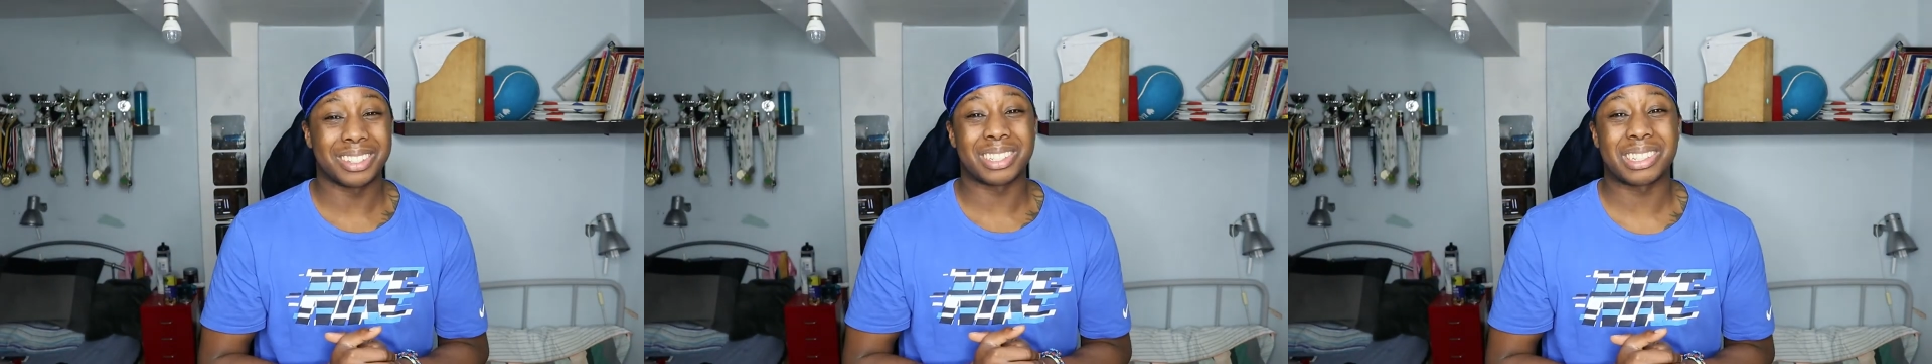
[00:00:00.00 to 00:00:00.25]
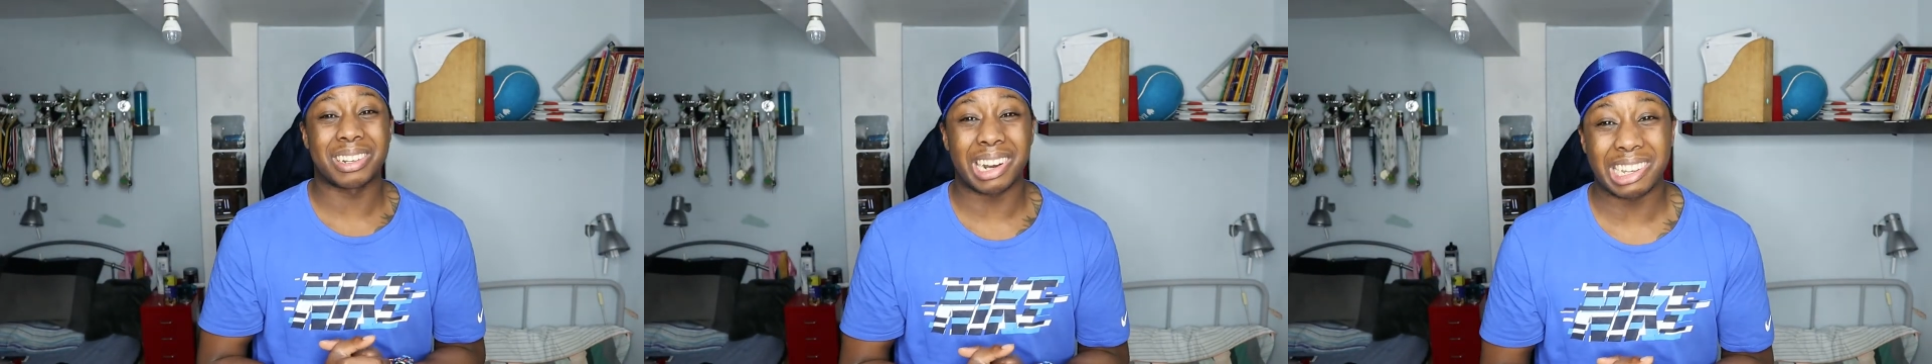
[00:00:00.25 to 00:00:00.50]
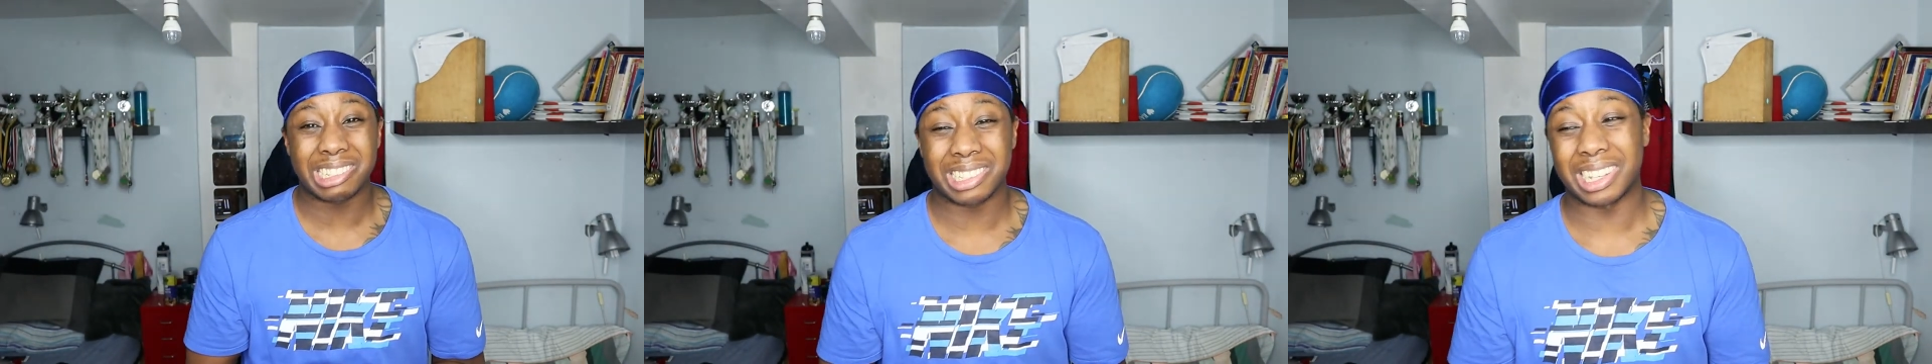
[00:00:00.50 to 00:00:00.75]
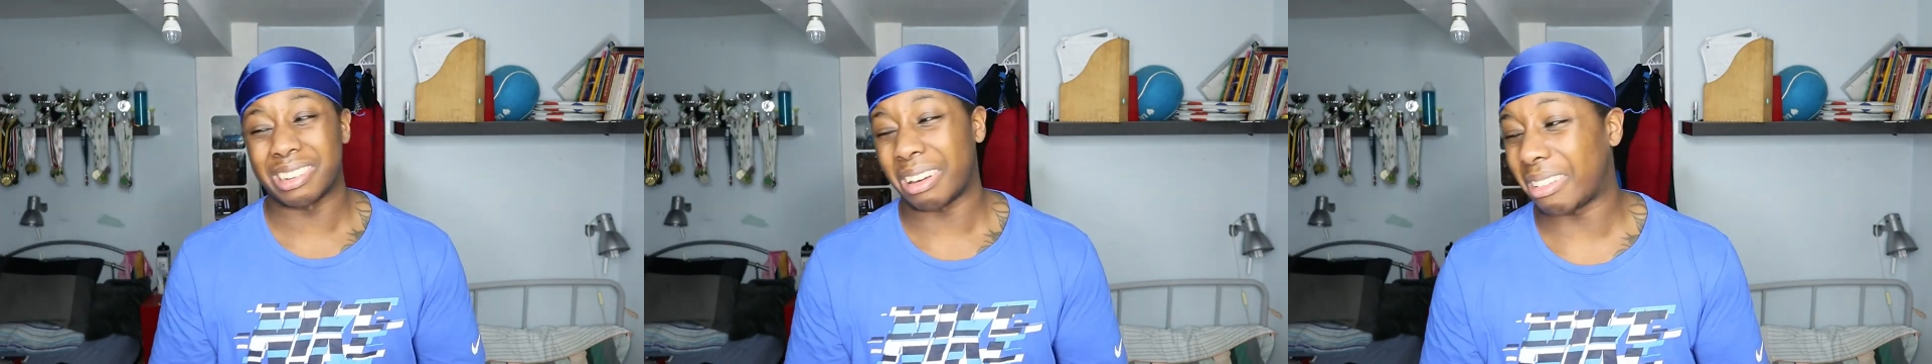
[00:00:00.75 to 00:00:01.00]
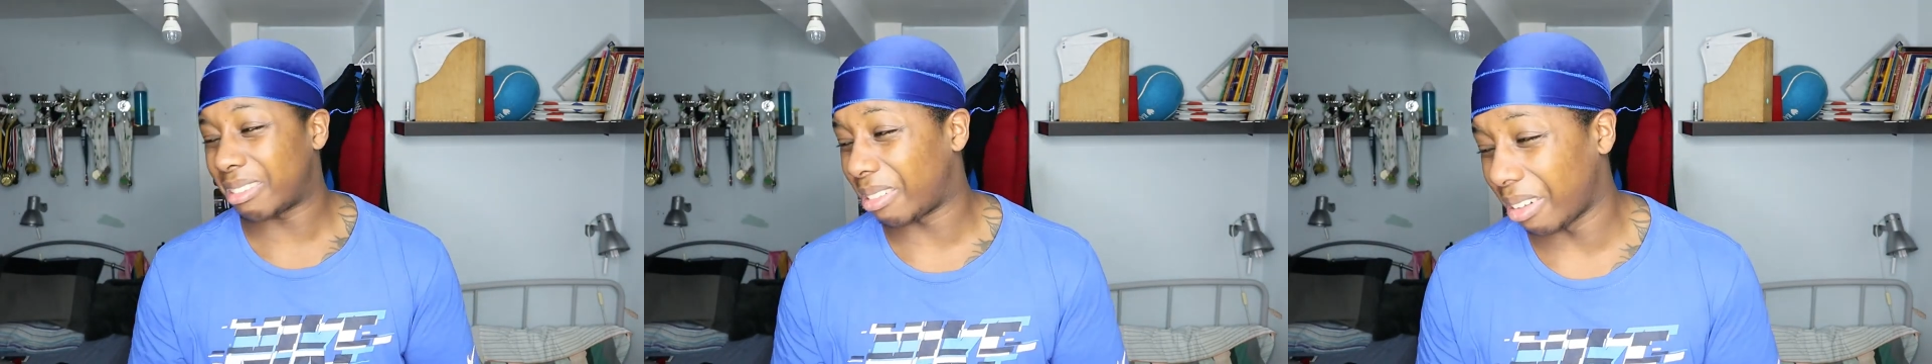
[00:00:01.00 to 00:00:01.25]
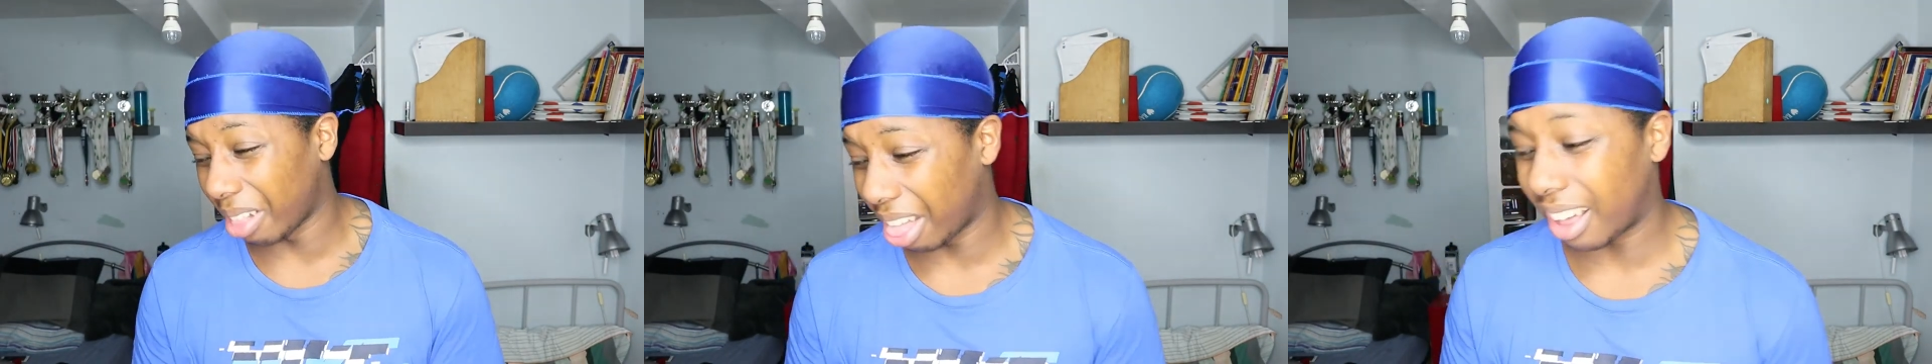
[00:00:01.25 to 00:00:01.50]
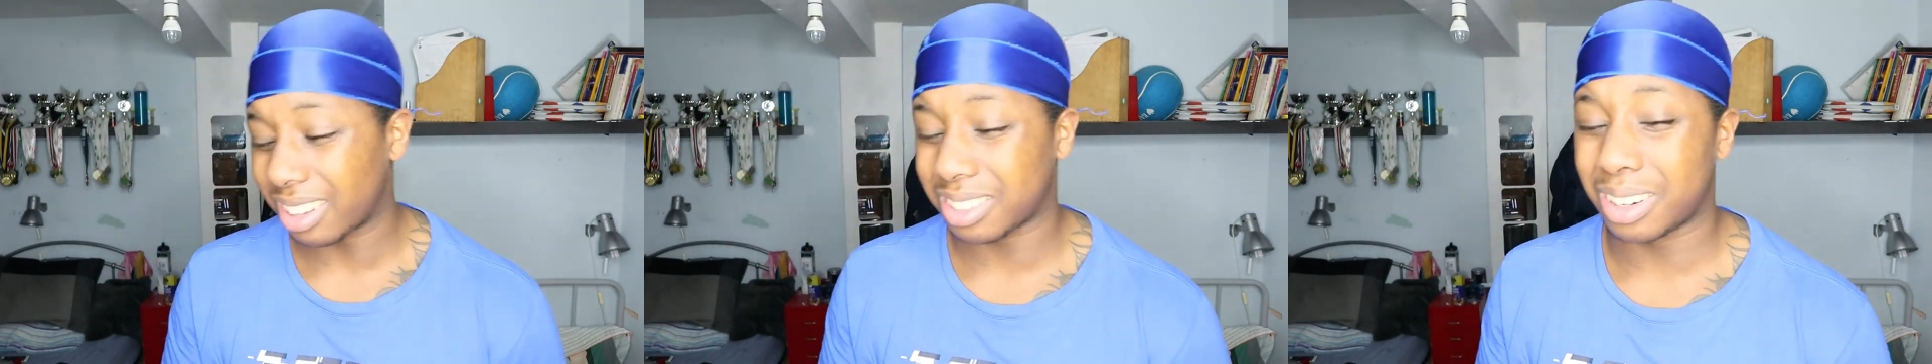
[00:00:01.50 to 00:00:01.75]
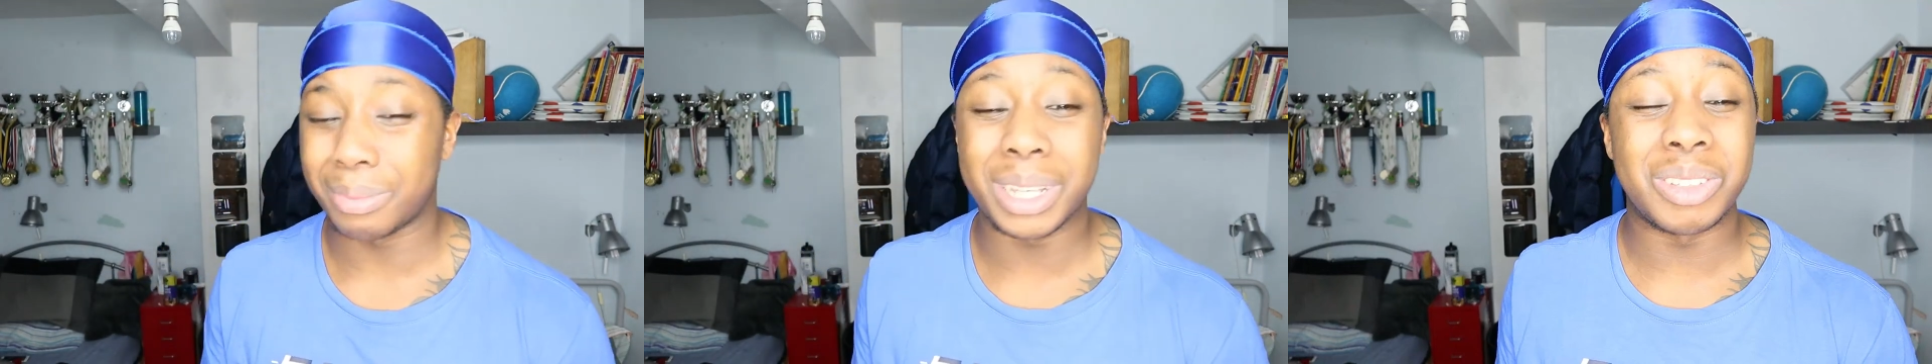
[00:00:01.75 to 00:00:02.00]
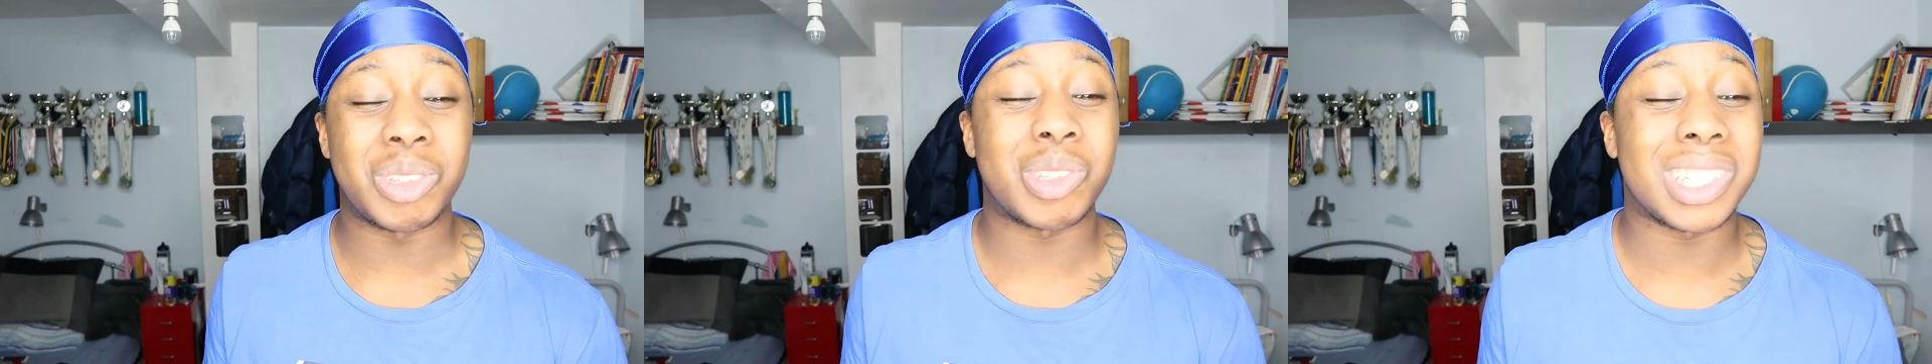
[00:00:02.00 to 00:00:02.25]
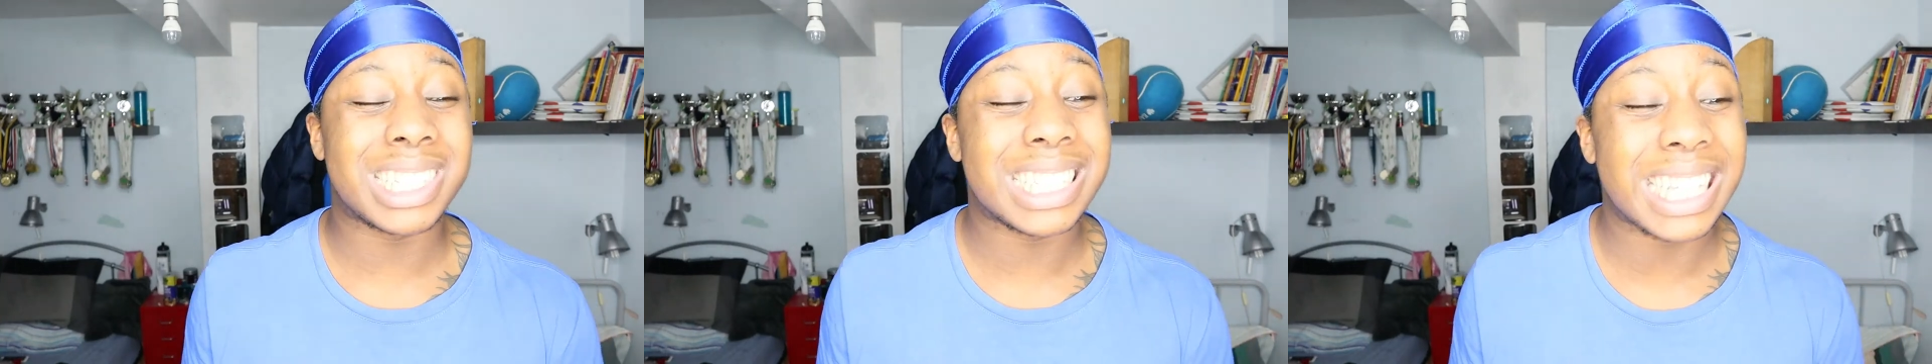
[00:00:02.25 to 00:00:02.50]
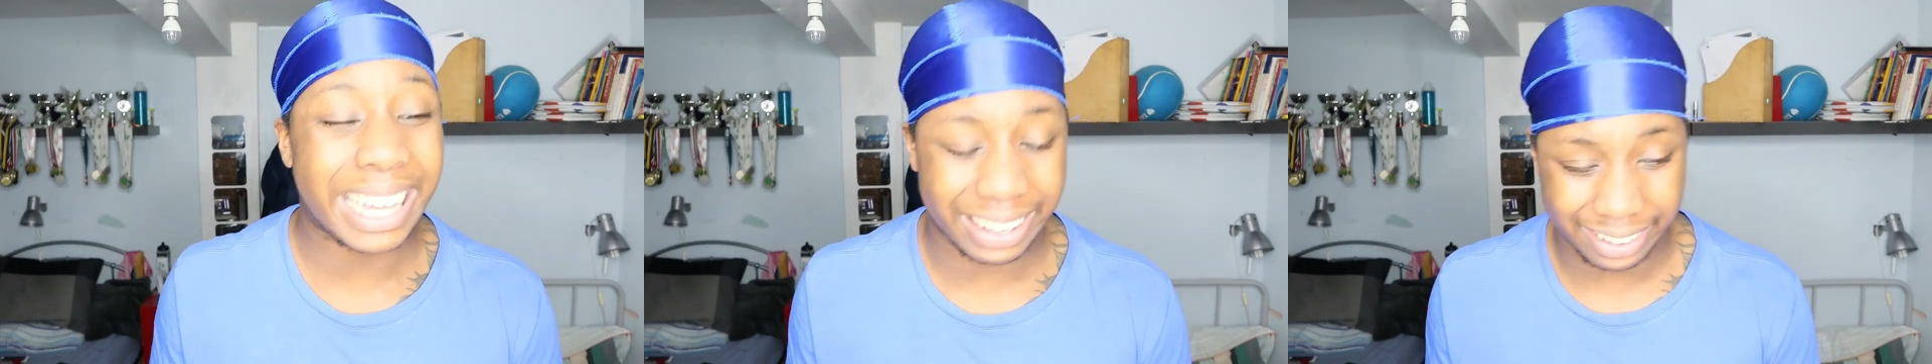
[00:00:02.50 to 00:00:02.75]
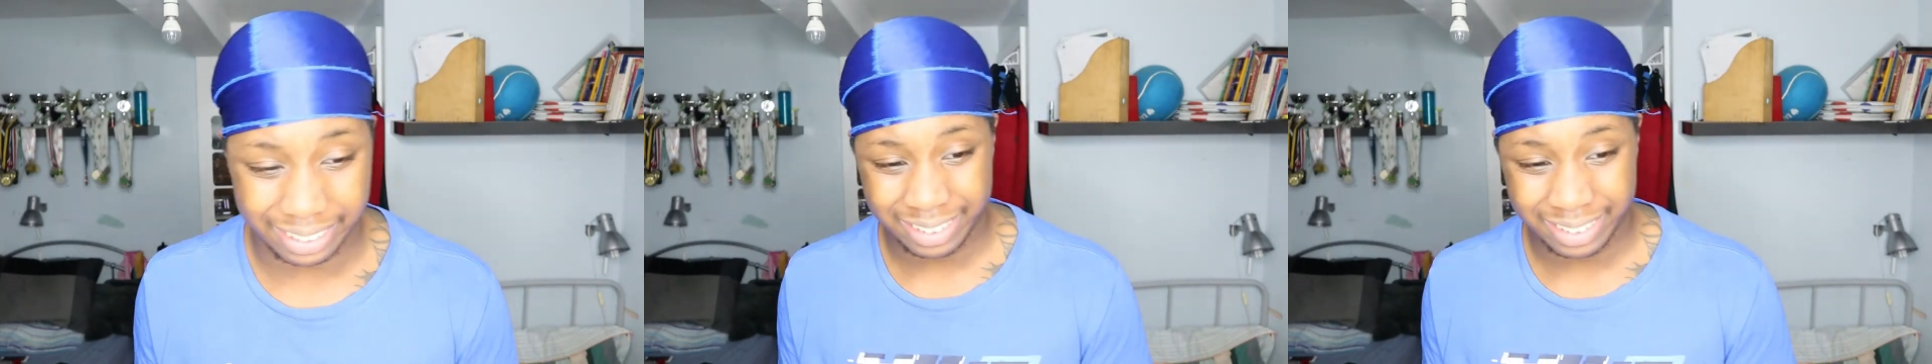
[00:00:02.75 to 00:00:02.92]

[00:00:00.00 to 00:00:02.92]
Disgusting. That's gonna make you sick.